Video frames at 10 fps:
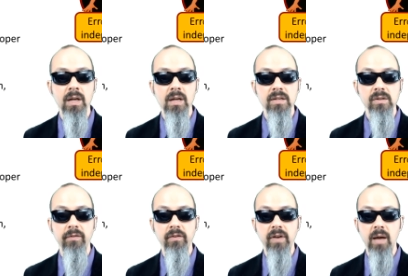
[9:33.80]
So if
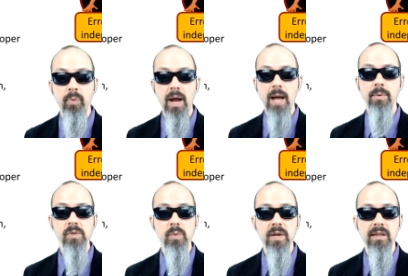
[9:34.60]
you've got problems
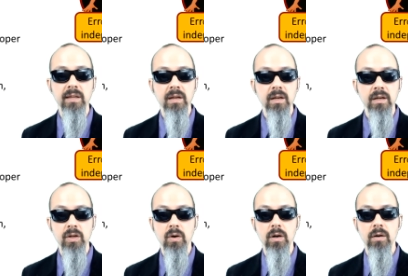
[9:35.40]
with
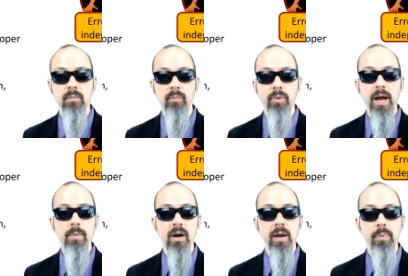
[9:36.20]
your
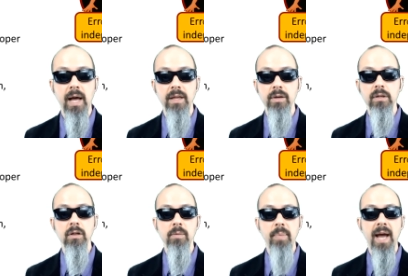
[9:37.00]
primary plot, you can
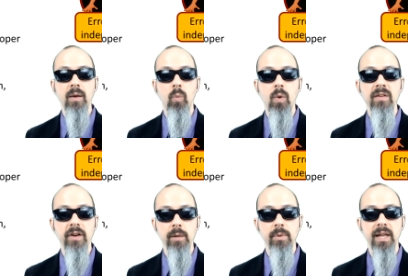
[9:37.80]
look back one
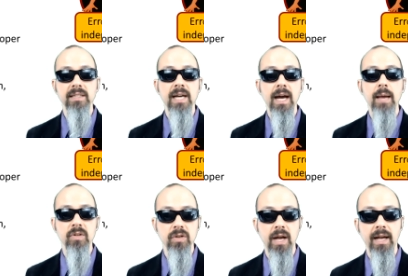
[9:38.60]
variable at a time and
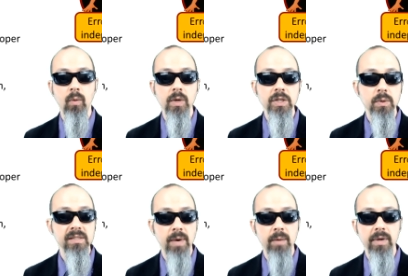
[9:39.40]
track out which ones
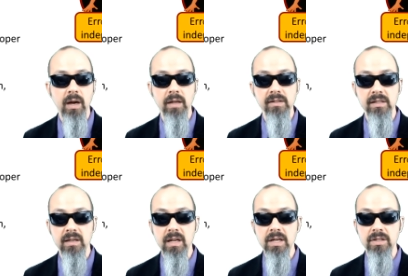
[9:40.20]
might be causing the
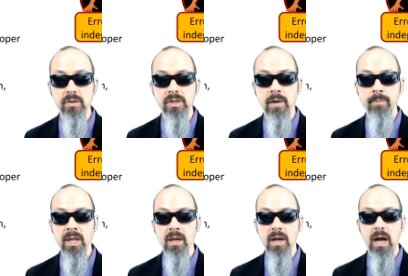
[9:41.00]
issues.
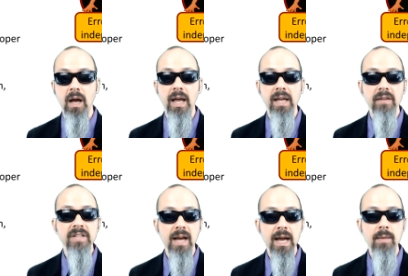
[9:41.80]
Uh, and if
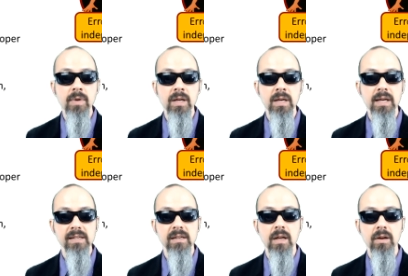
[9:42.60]
time is
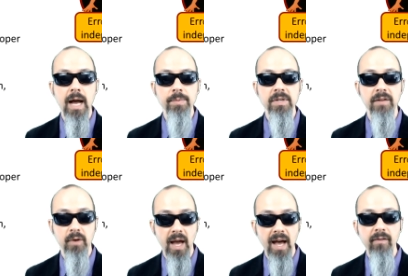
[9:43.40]
another option, if you
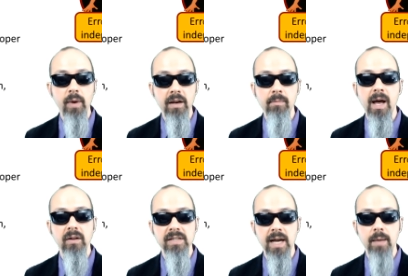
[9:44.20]
have a way to model
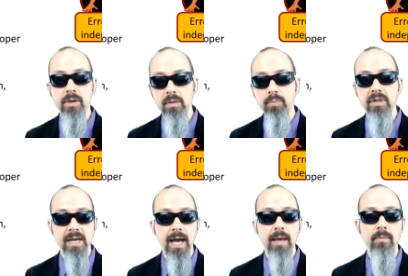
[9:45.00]
time, you can put
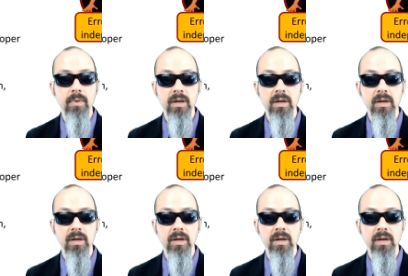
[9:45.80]
time